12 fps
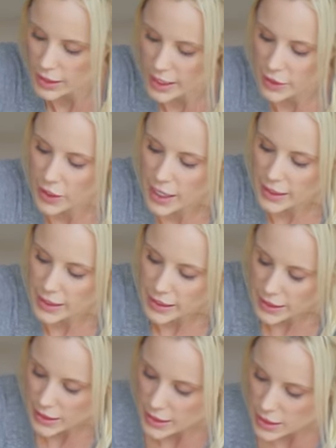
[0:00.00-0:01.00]
length I
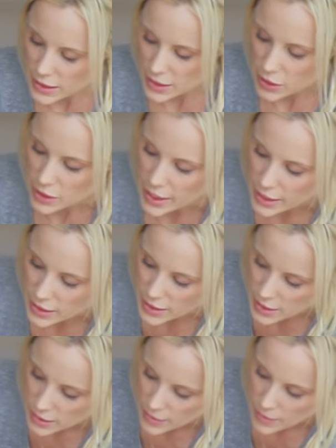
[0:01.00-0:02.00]
needed to connect